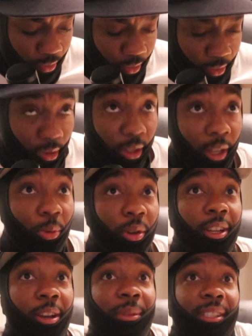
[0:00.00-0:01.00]
Yeah, when it
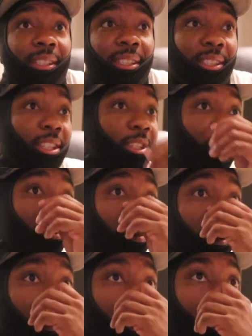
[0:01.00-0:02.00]
comes to the seasoning,
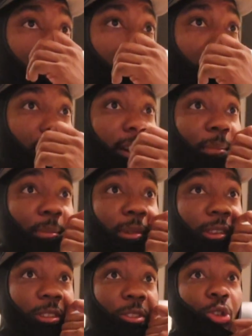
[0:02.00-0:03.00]
bro, I
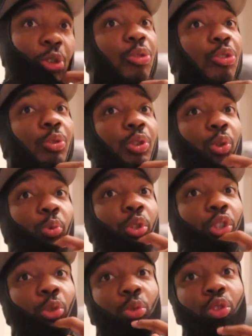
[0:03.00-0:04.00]
mean, you do what
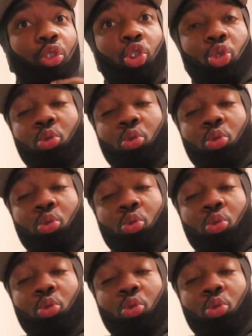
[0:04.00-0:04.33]
you do.